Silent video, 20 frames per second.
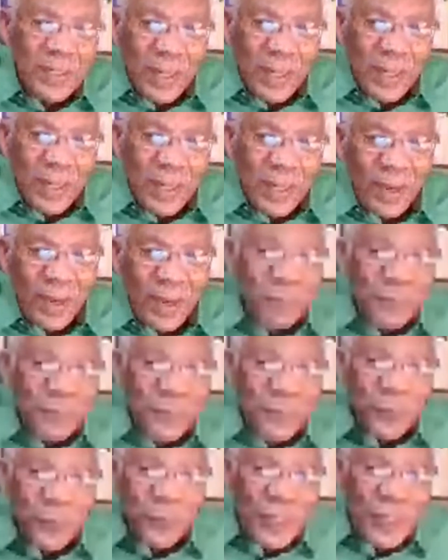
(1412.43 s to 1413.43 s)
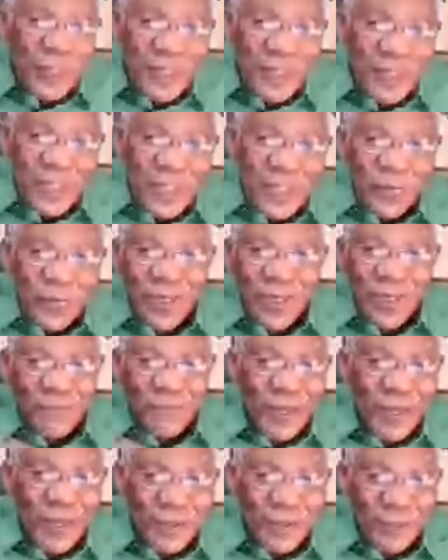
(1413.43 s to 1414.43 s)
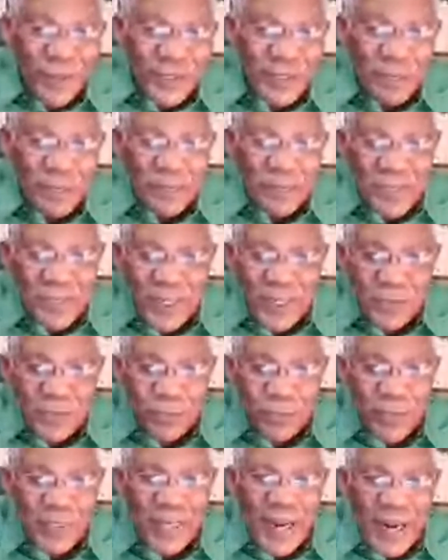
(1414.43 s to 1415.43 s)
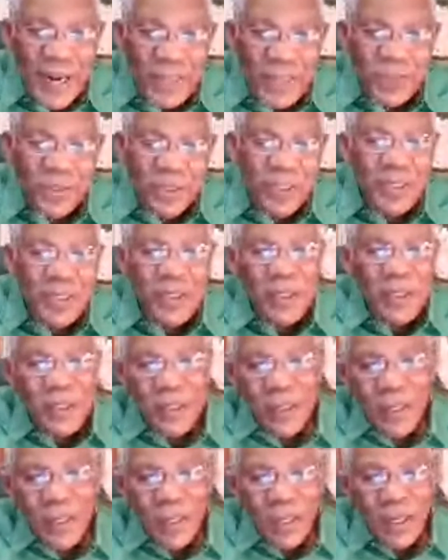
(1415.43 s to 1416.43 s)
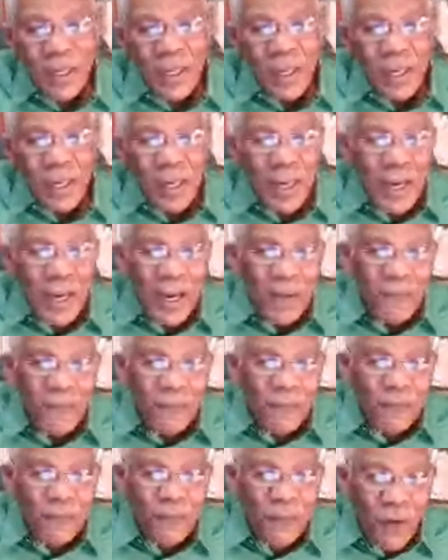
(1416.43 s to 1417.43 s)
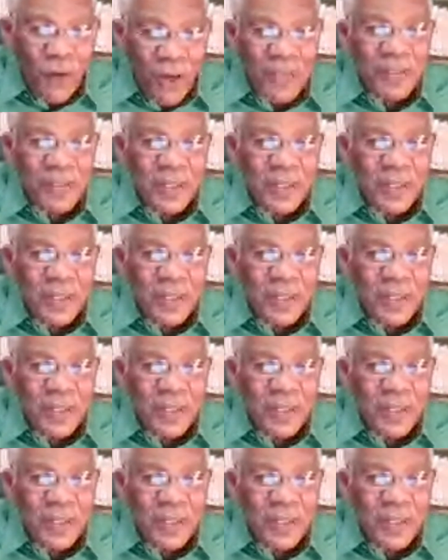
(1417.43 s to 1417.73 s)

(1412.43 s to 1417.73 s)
but later on they fought among themselves, but actually fought